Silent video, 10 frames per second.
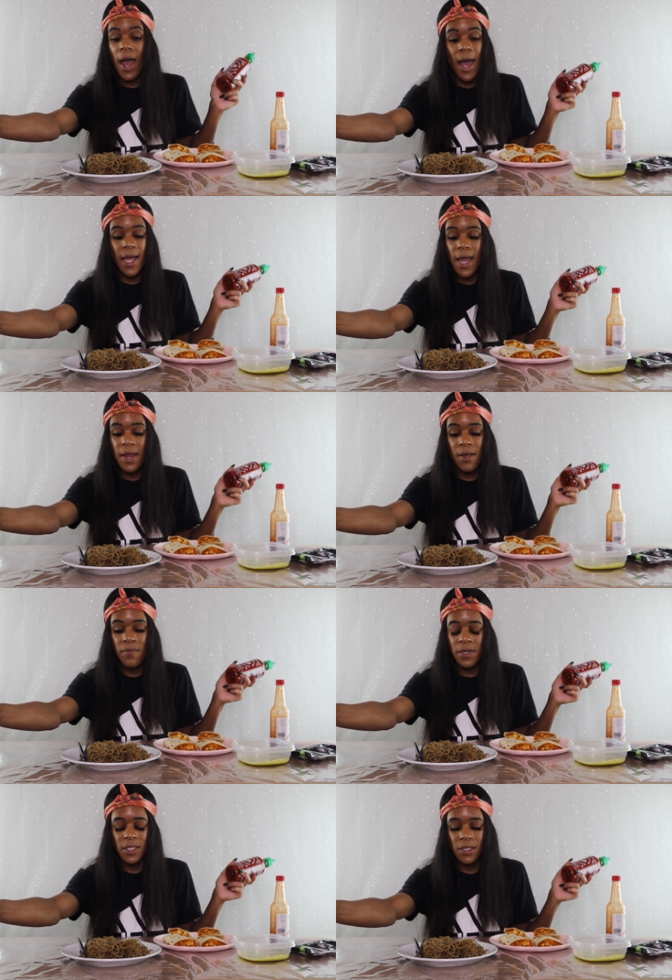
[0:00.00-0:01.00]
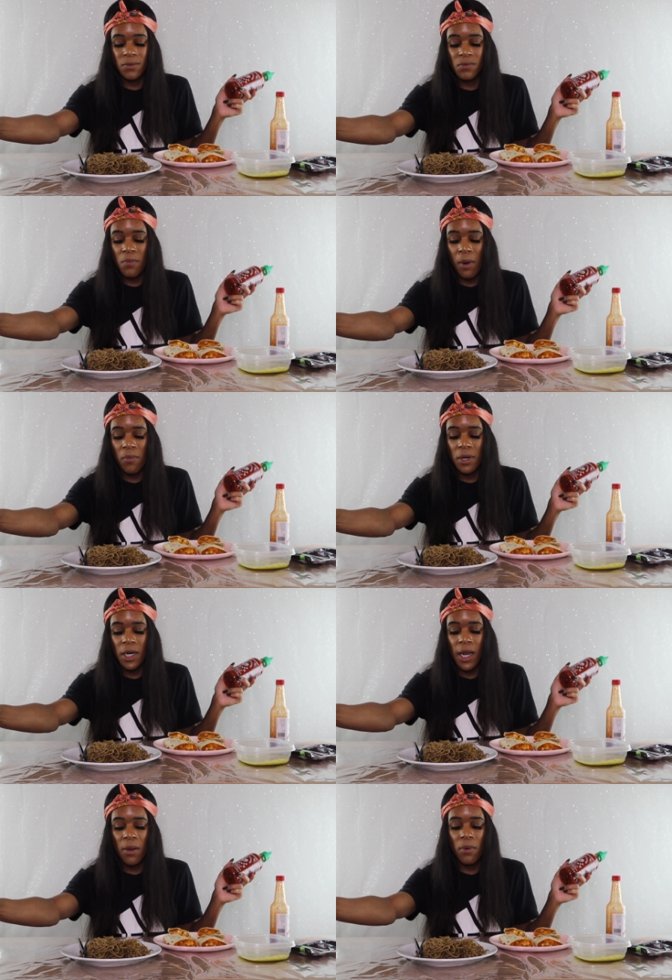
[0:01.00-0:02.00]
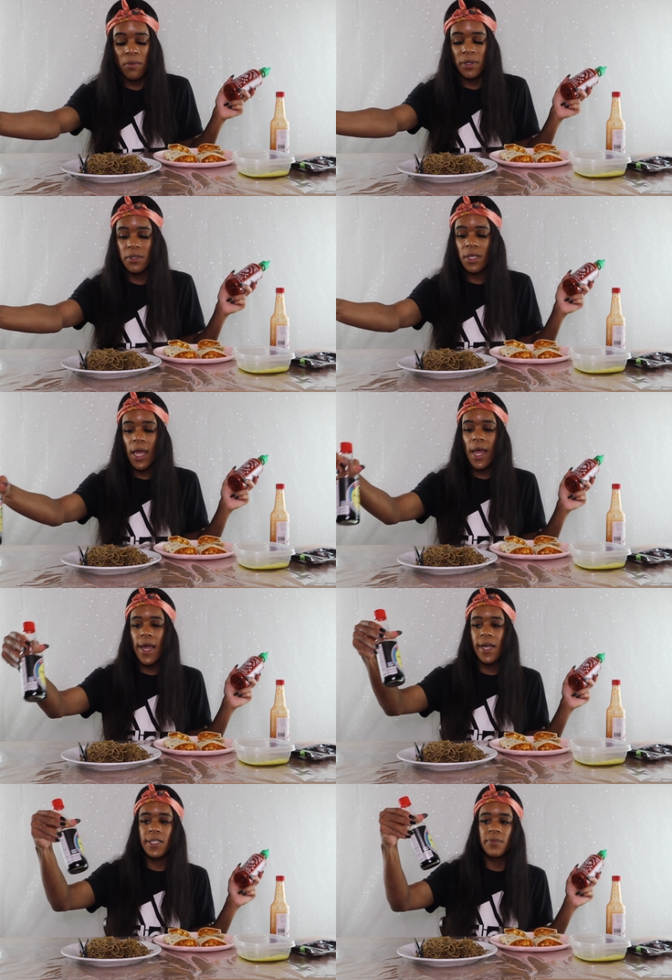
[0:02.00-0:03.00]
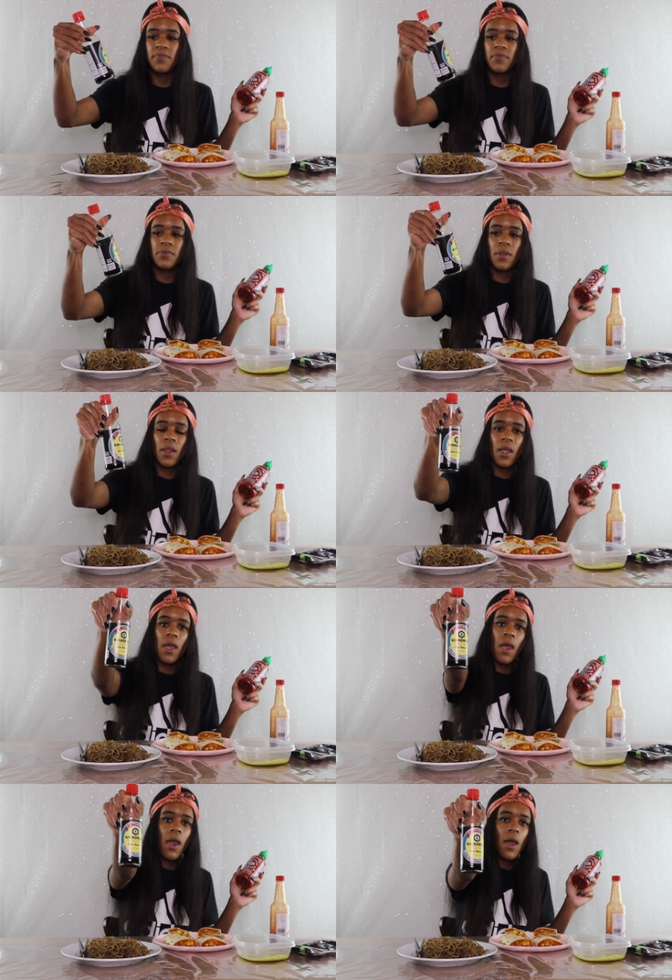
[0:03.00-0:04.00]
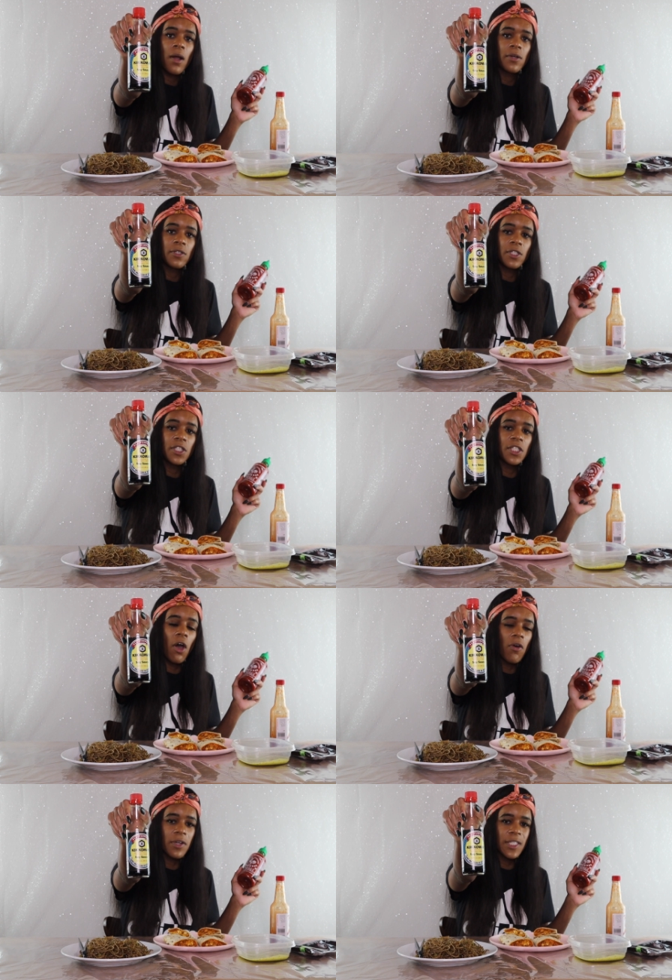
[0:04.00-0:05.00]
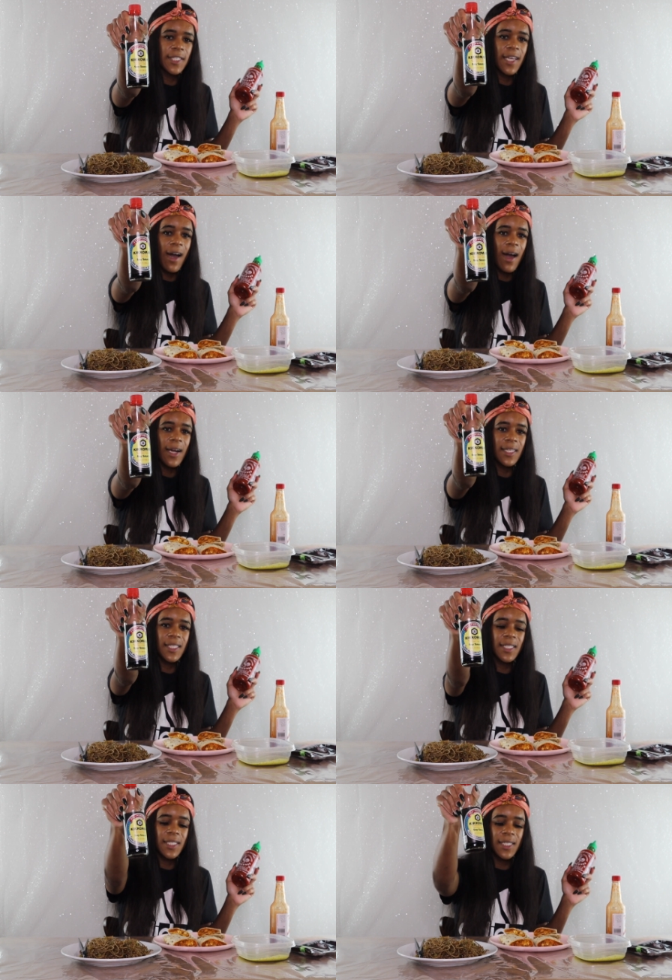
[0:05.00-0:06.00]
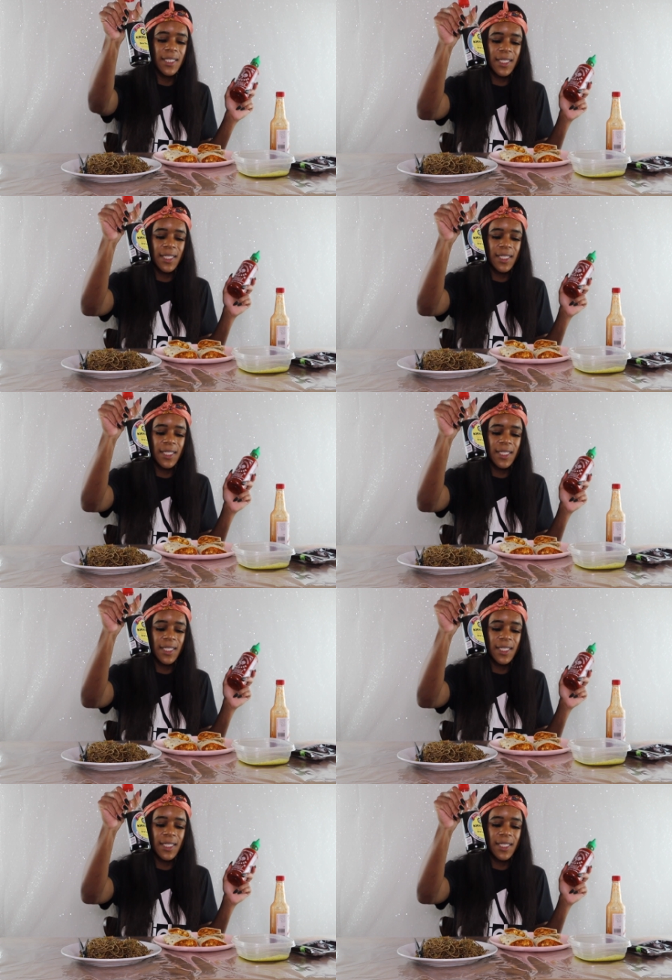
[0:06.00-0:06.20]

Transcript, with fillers: I can't even remember the name of it. And soy sauce.